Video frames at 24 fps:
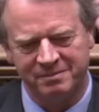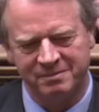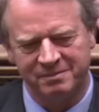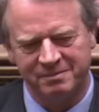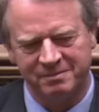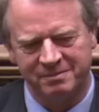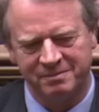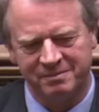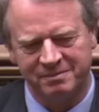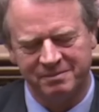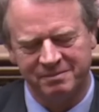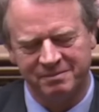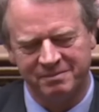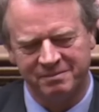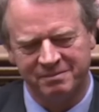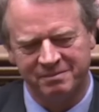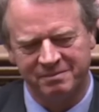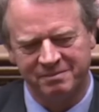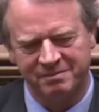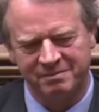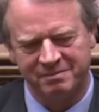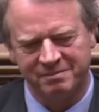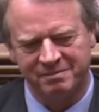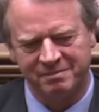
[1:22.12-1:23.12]

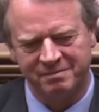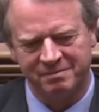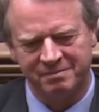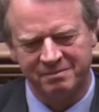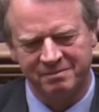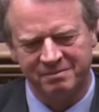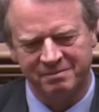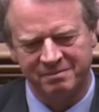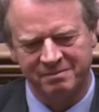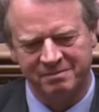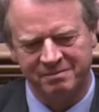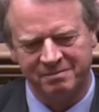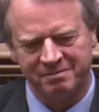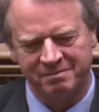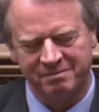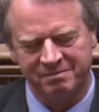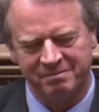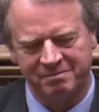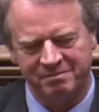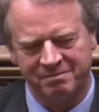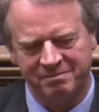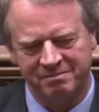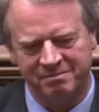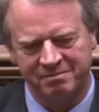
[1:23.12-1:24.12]

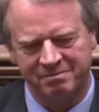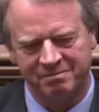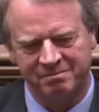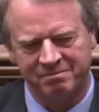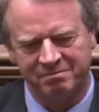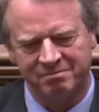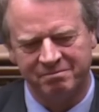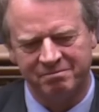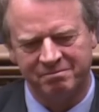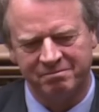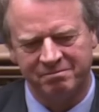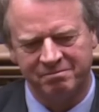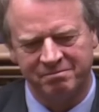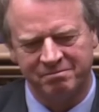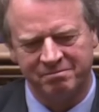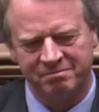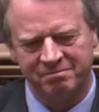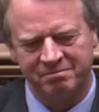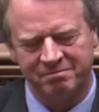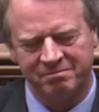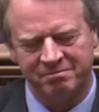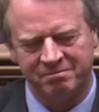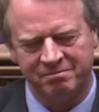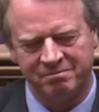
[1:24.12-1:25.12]

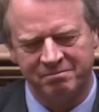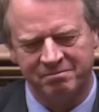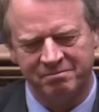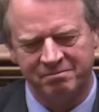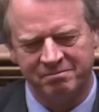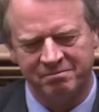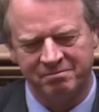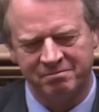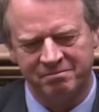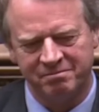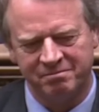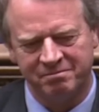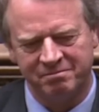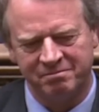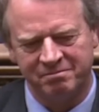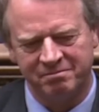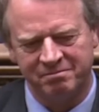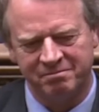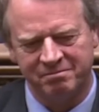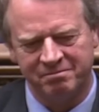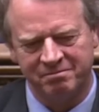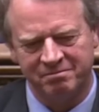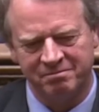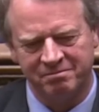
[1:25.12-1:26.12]

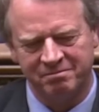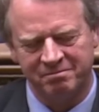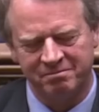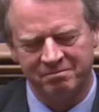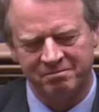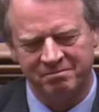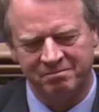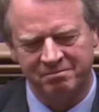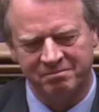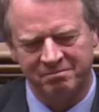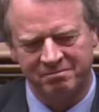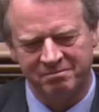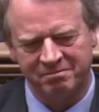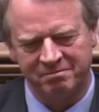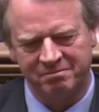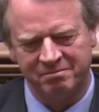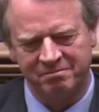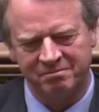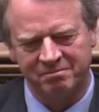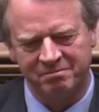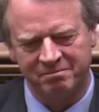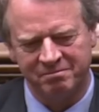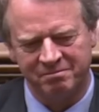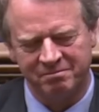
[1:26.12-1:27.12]

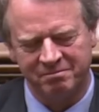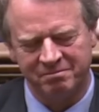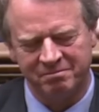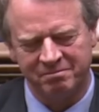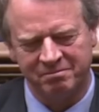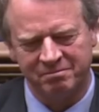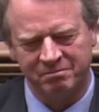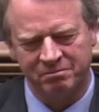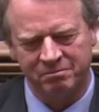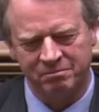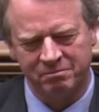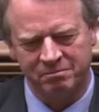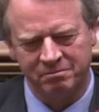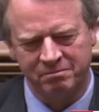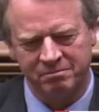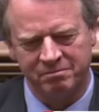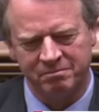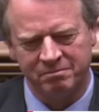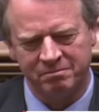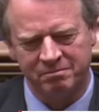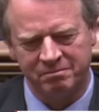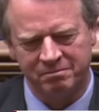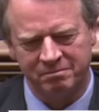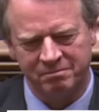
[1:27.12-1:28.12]

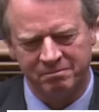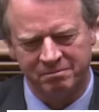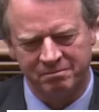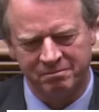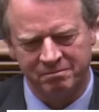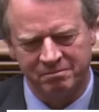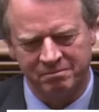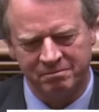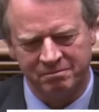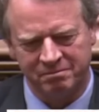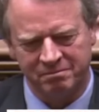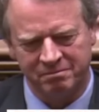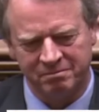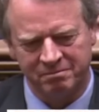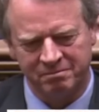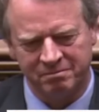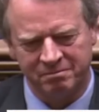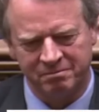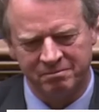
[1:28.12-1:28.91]
[no speech]